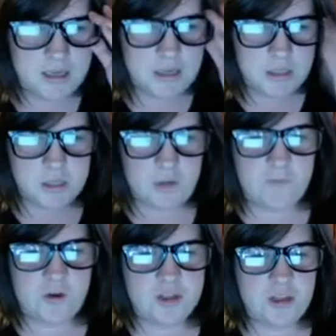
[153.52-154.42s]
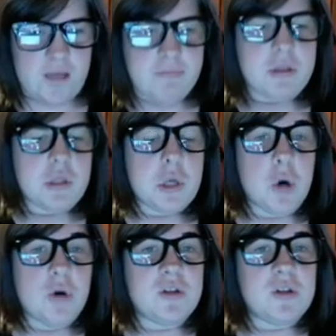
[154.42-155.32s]
So first off, the
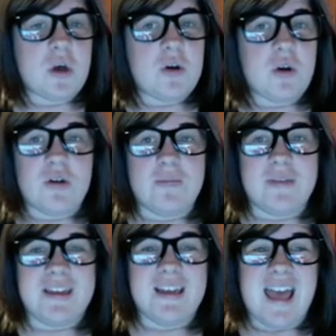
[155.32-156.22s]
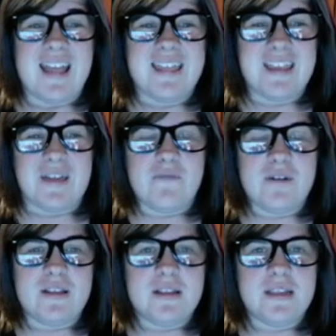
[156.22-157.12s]
turtles are going to be
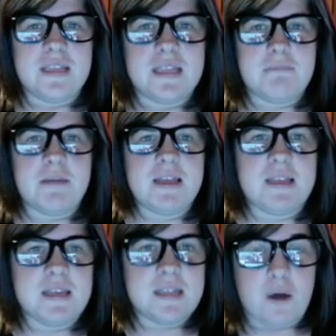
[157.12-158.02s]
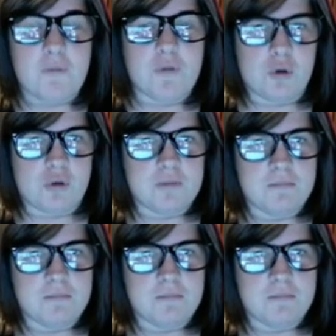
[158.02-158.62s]
different species of turtle.